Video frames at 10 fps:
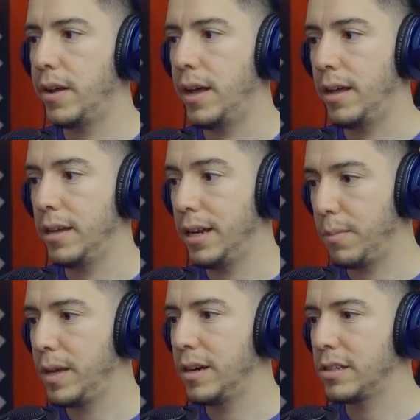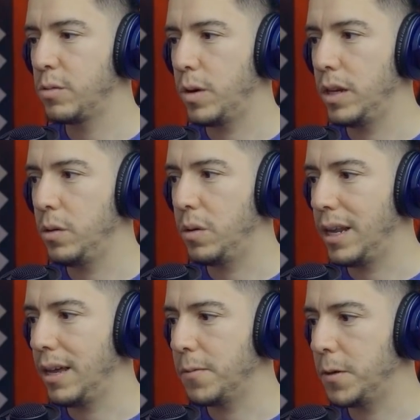it appears when you
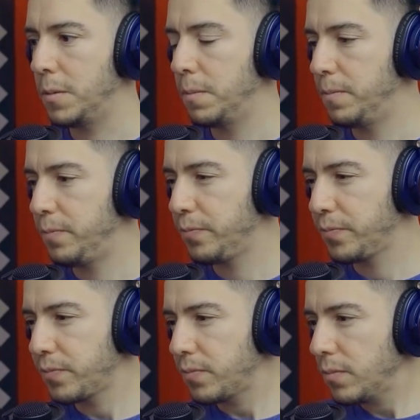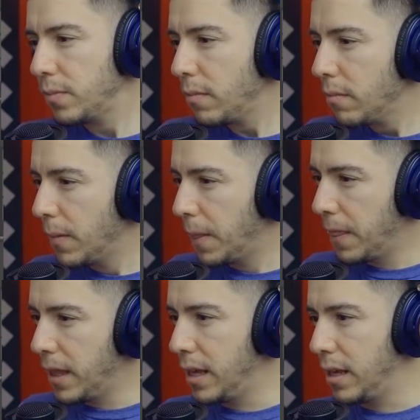enable
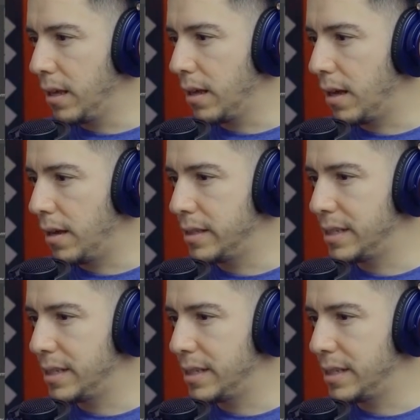the